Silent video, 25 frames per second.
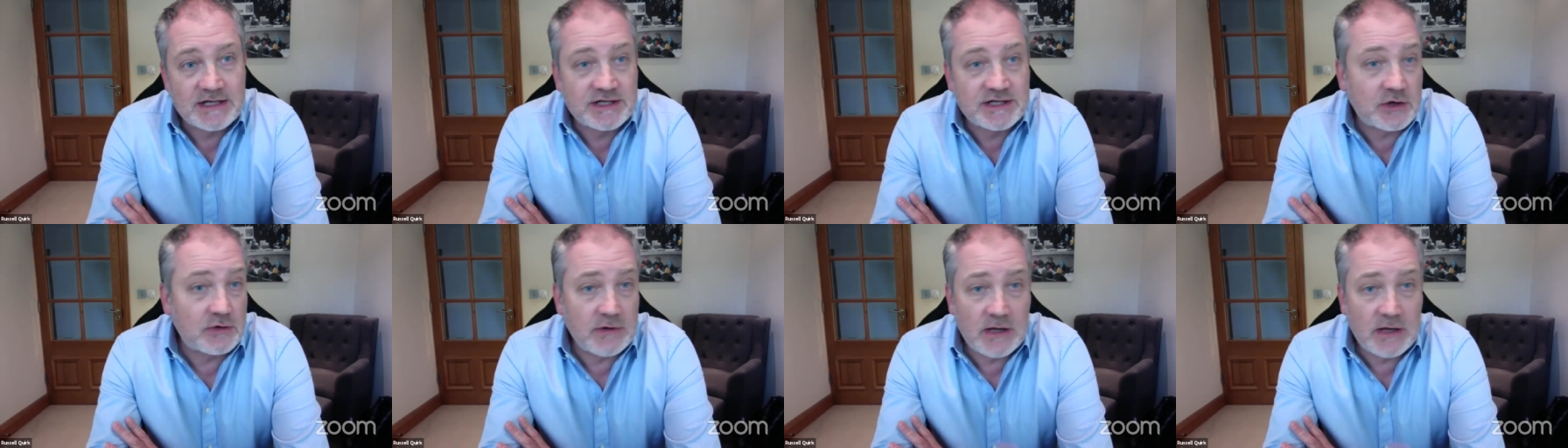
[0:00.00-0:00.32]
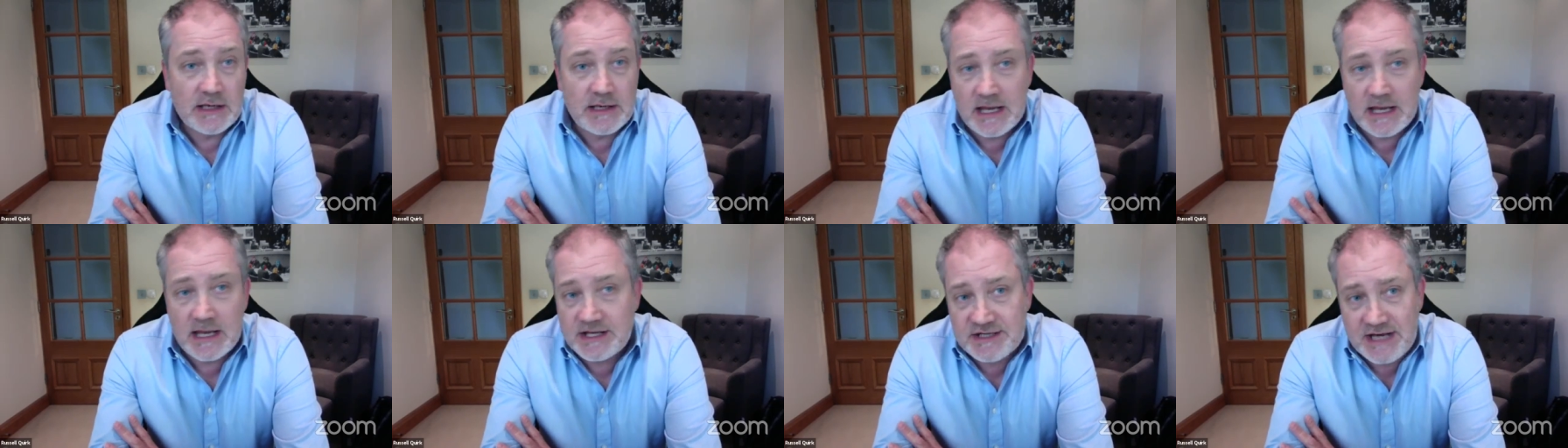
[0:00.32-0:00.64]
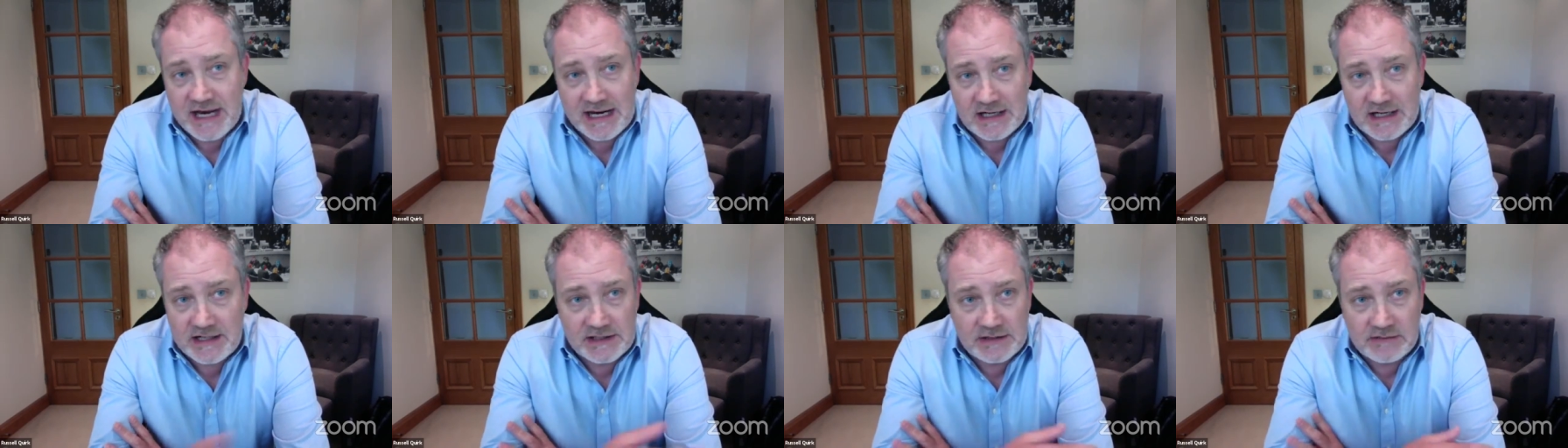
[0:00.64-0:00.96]
So
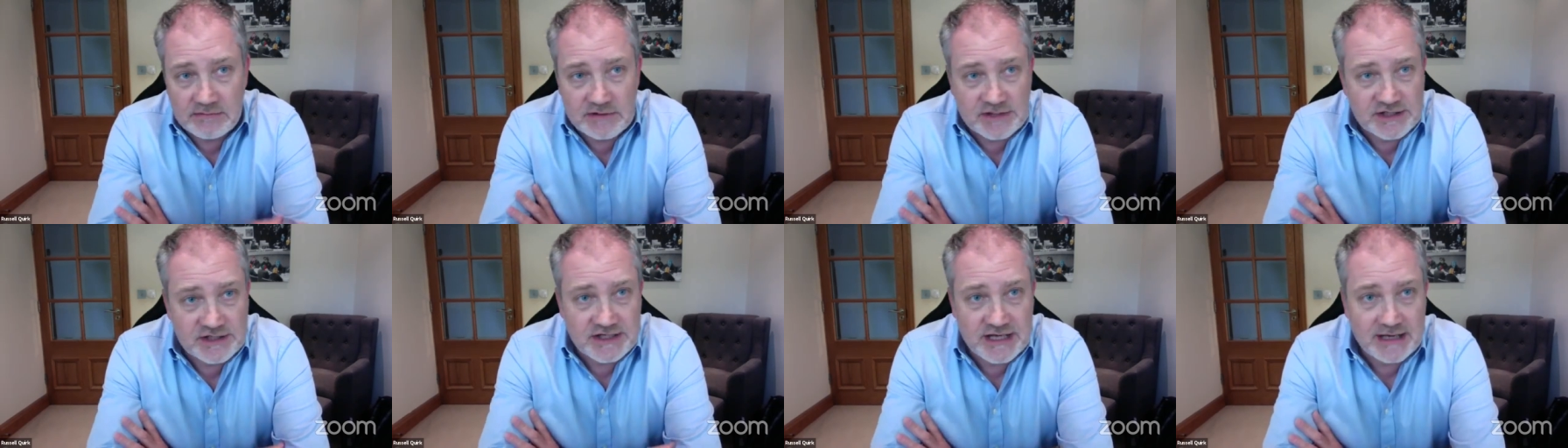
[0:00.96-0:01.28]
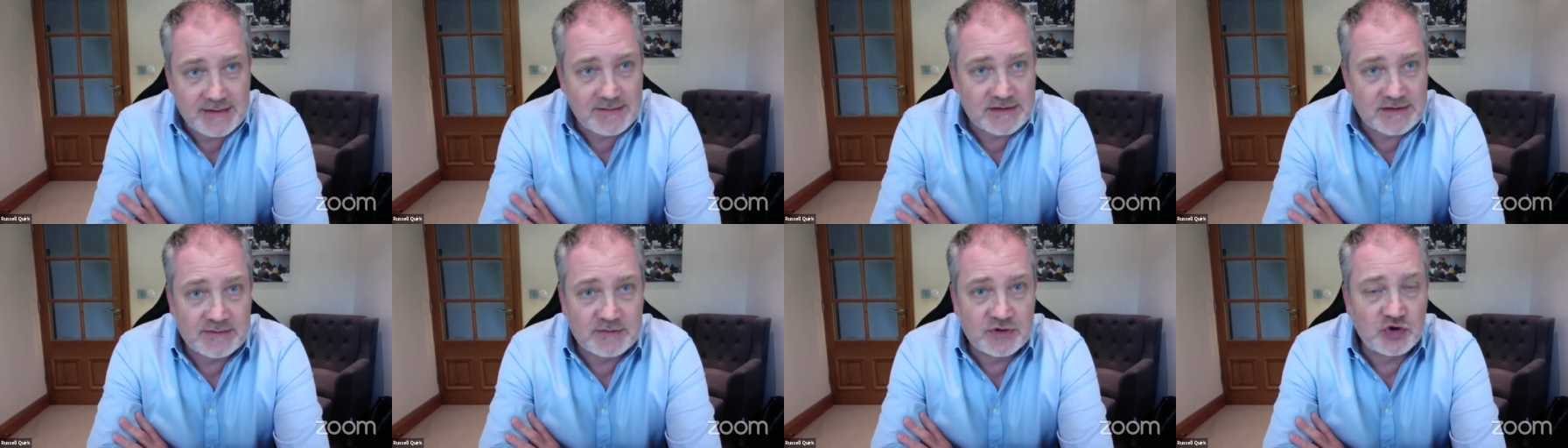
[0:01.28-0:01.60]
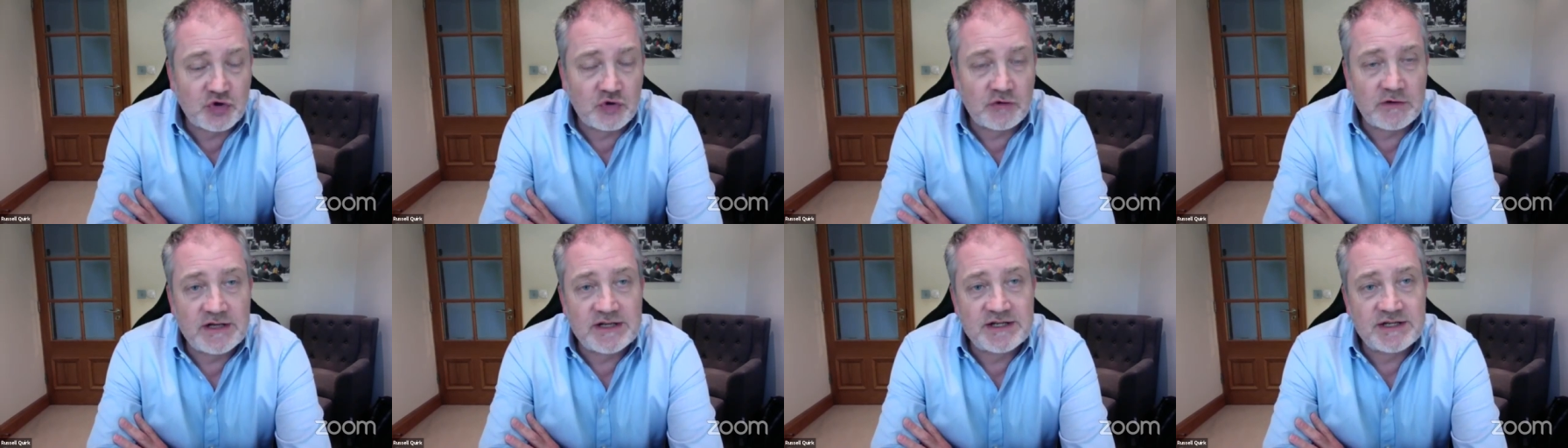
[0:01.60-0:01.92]
exactly the same as I'm
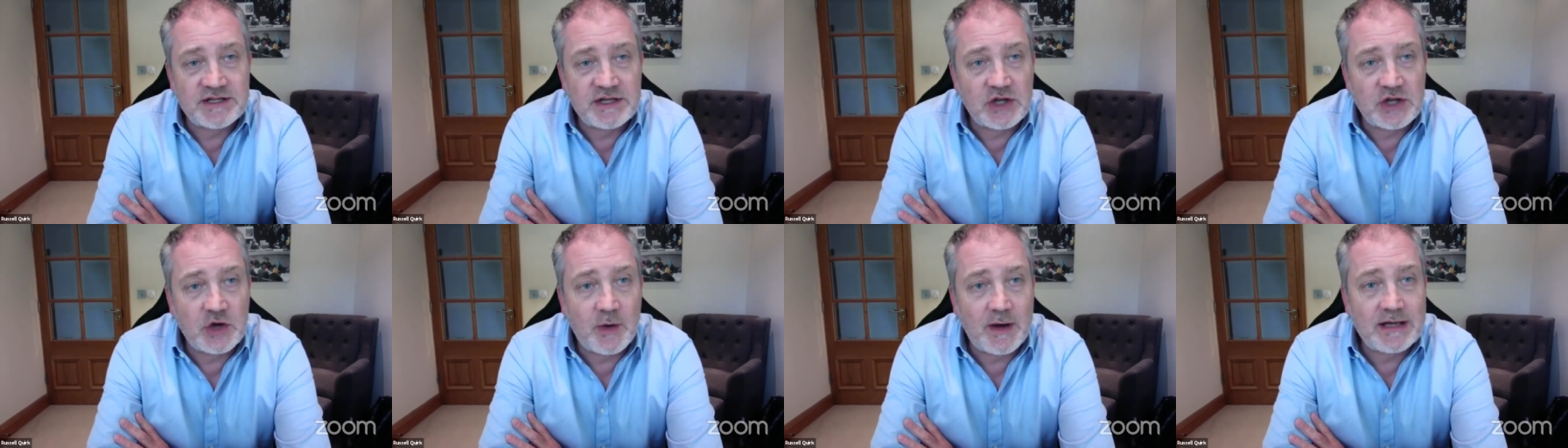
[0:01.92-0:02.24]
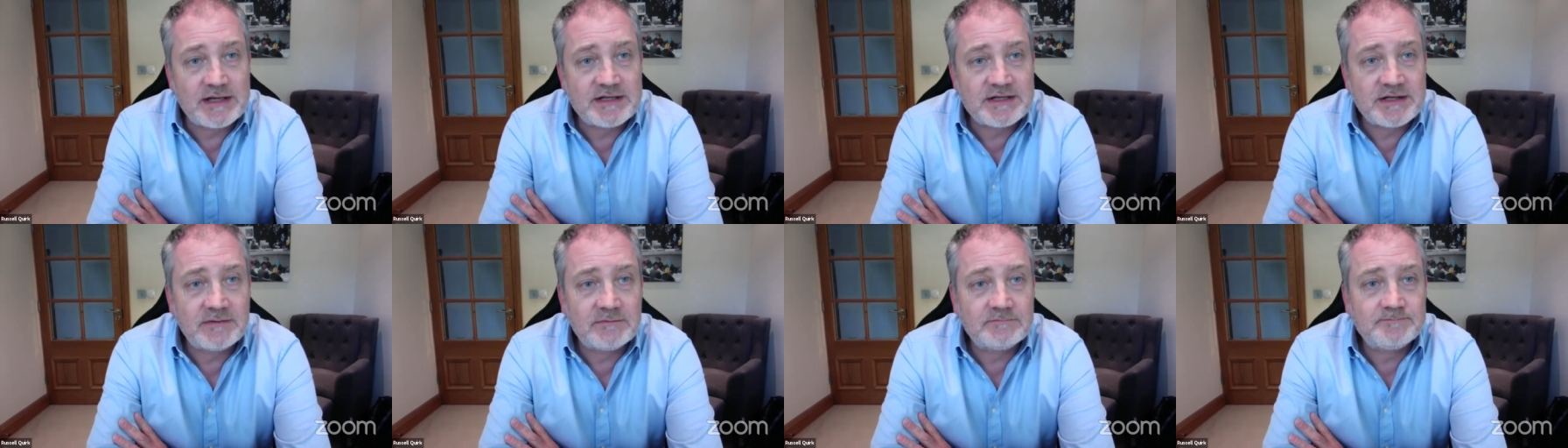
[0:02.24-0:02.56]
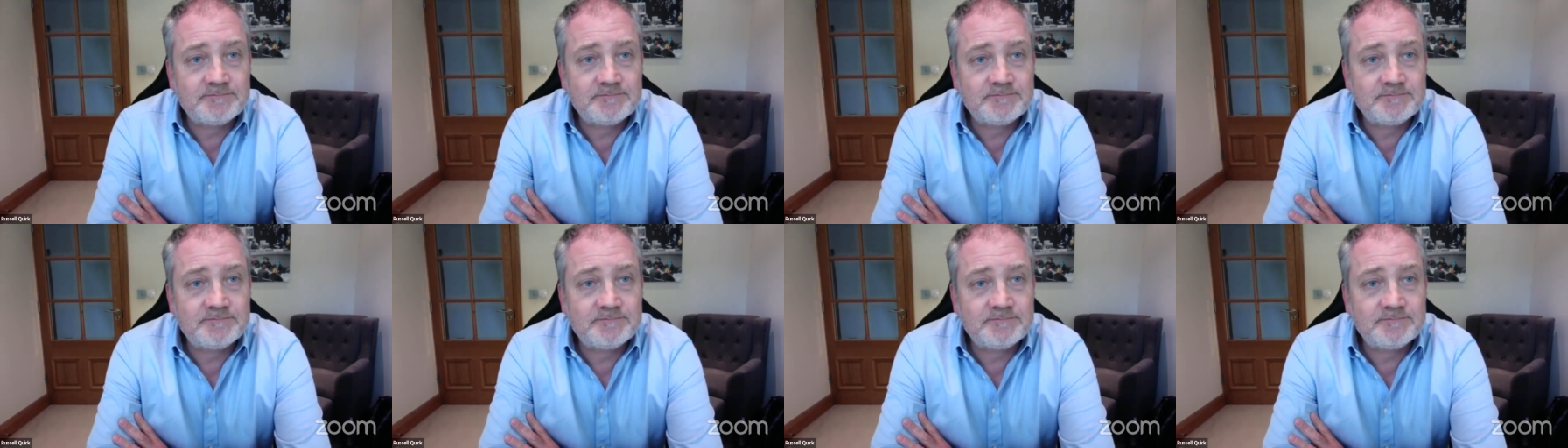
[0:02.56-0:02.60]
sure it is in the US.